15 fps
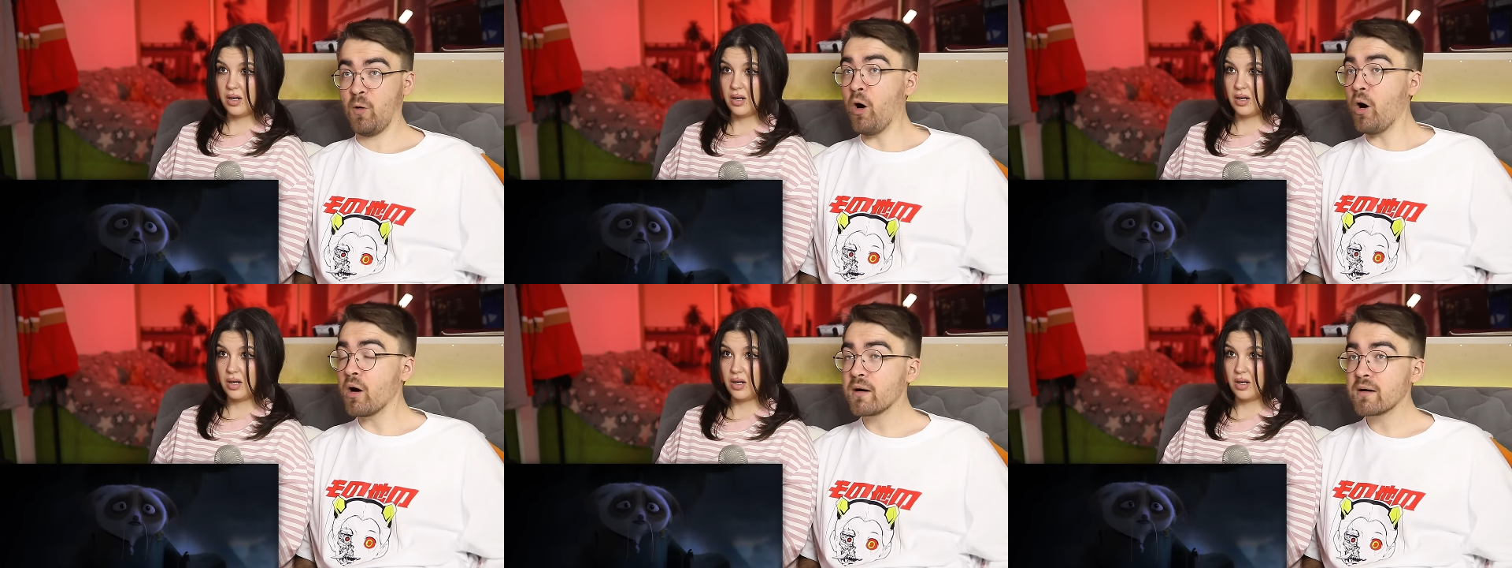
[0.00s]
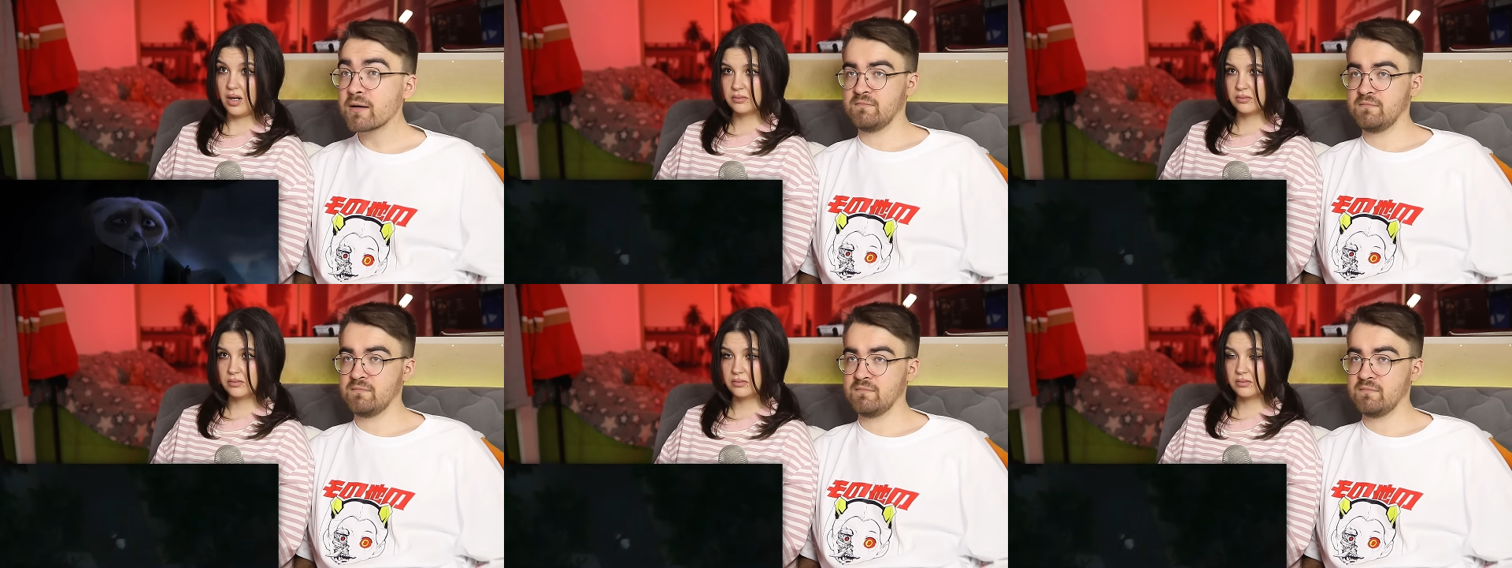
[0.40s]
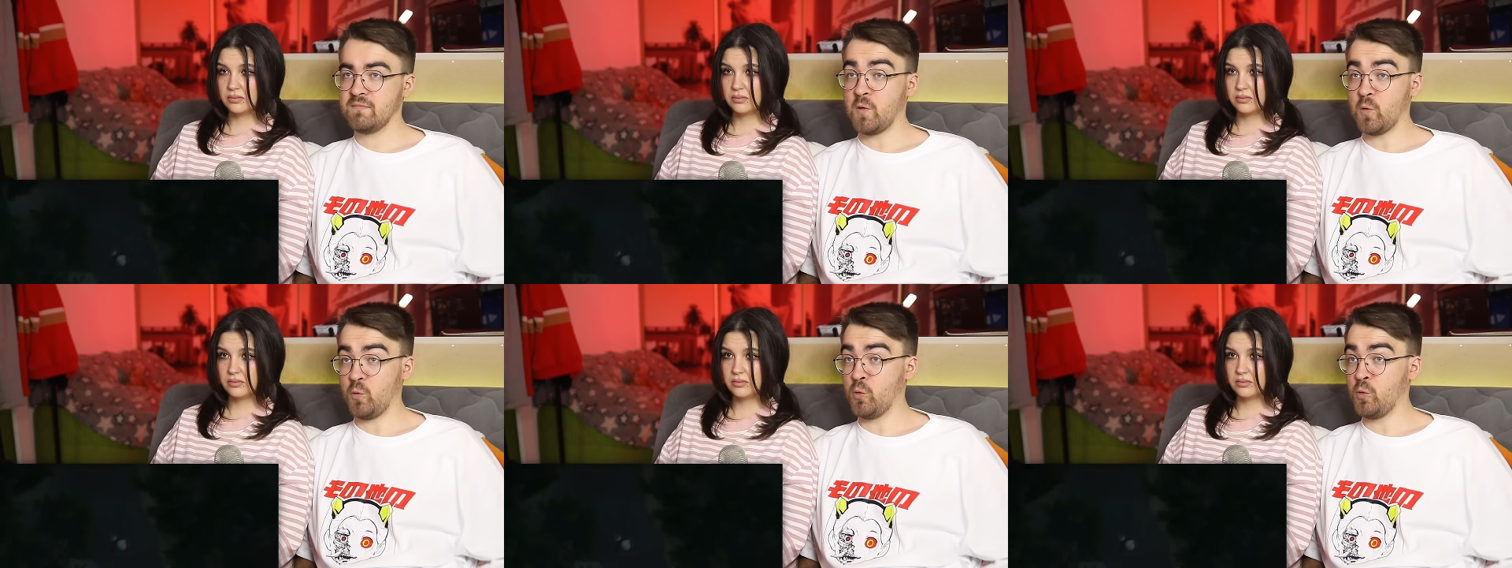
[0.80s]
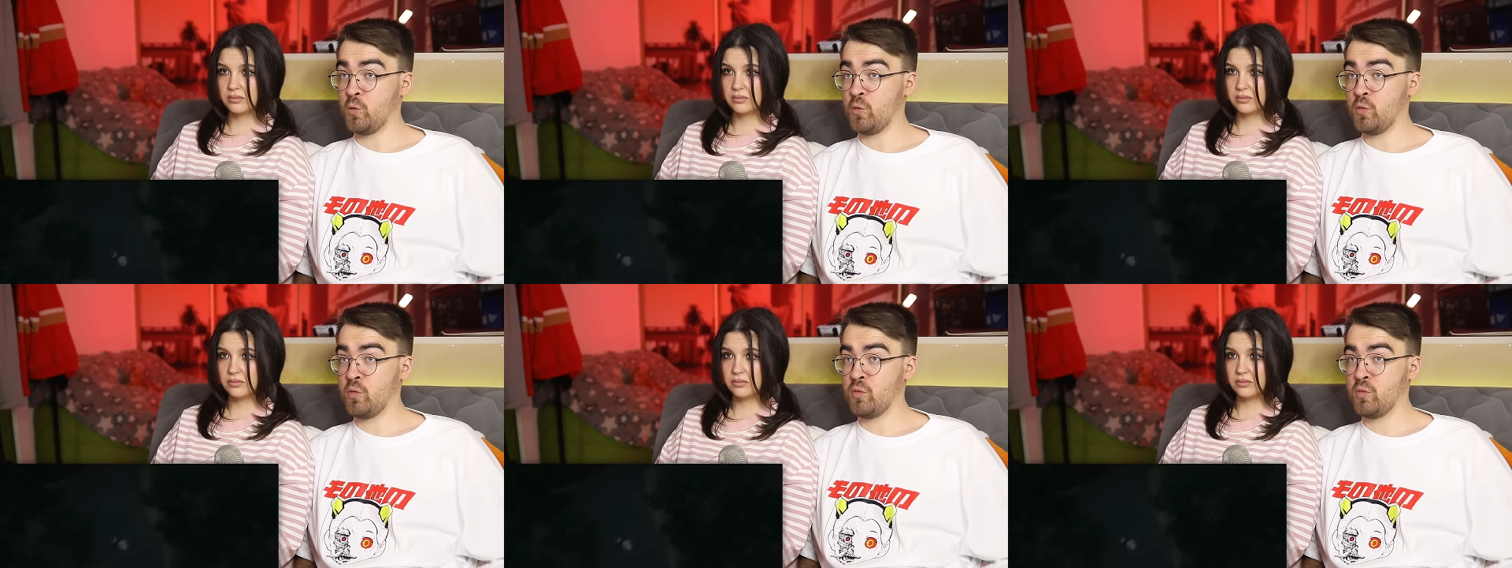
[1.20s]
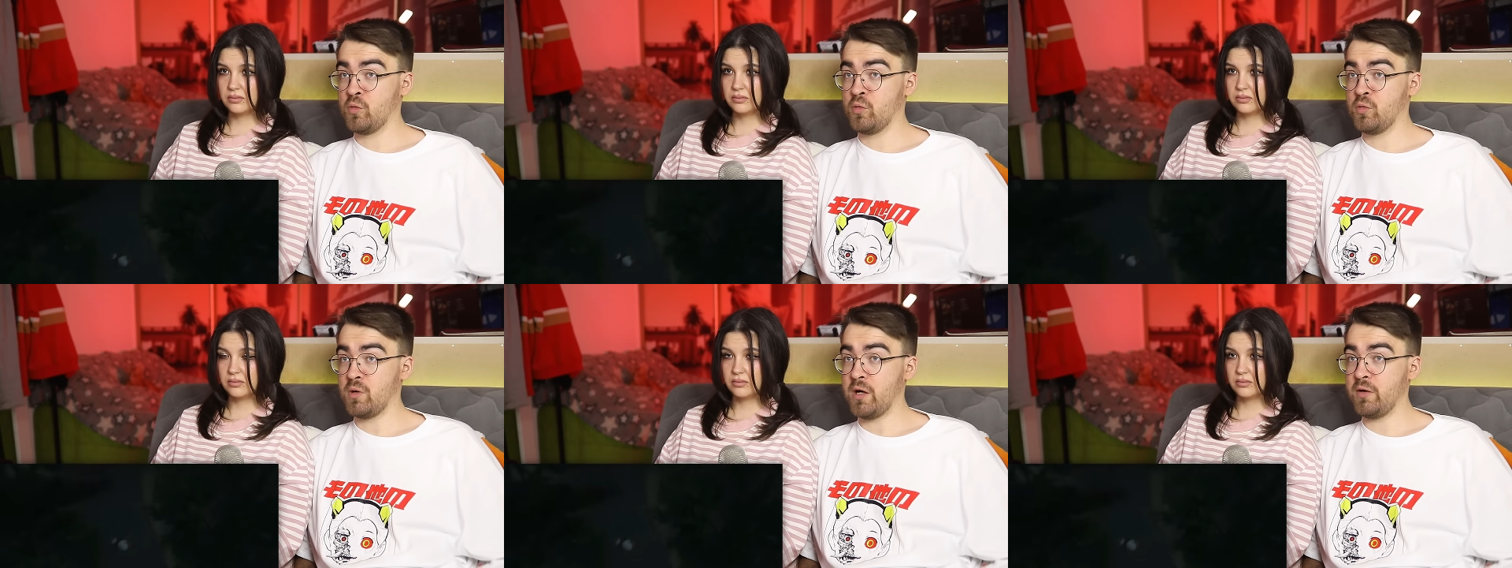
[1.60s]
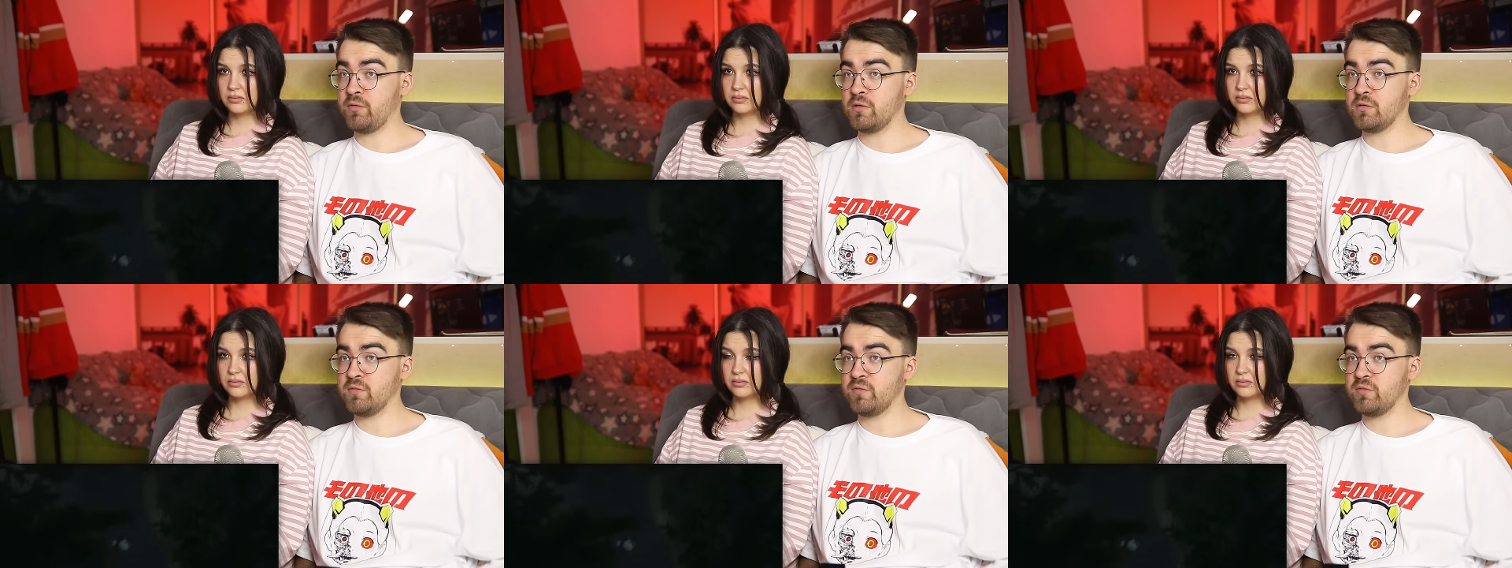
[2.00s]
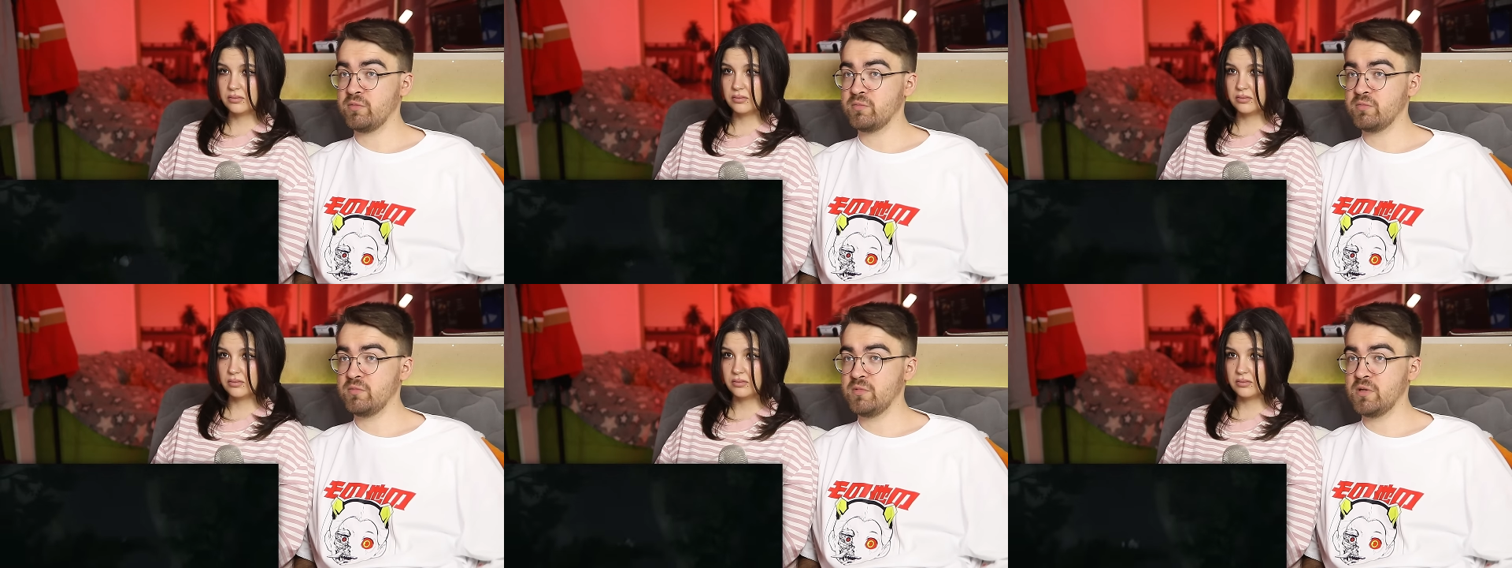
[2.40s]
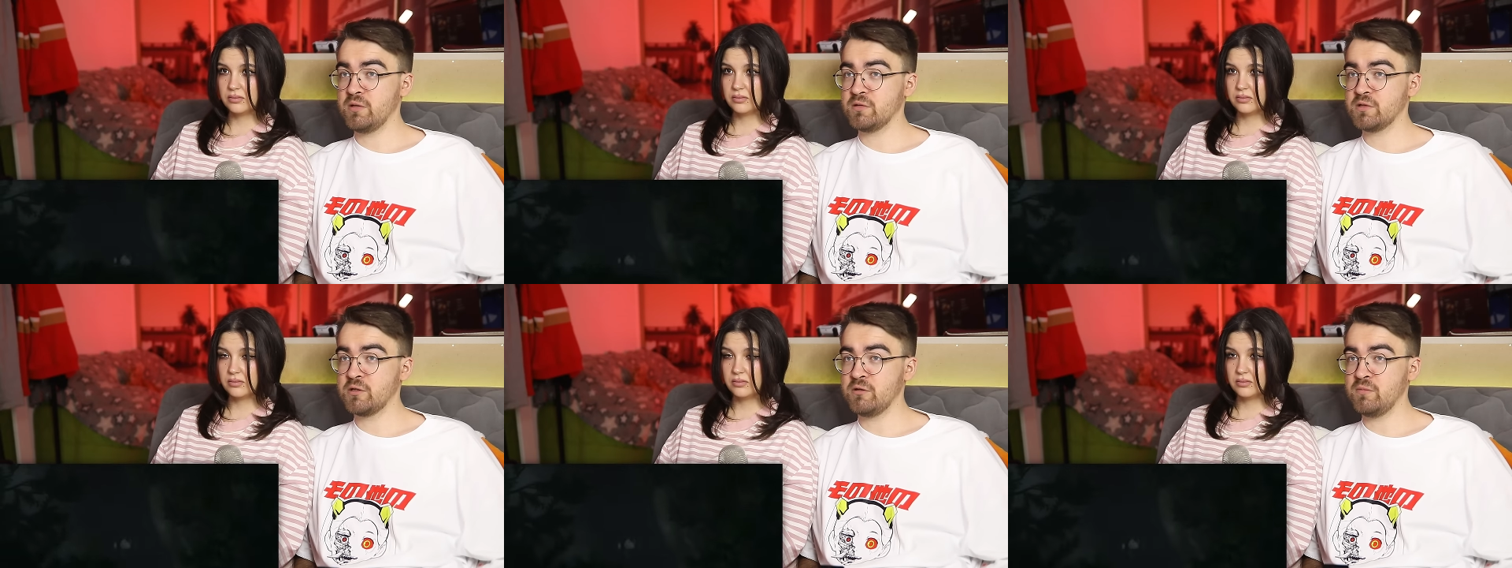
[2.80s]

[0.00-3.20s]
Speaker 1: Oh. Oh, I thought there was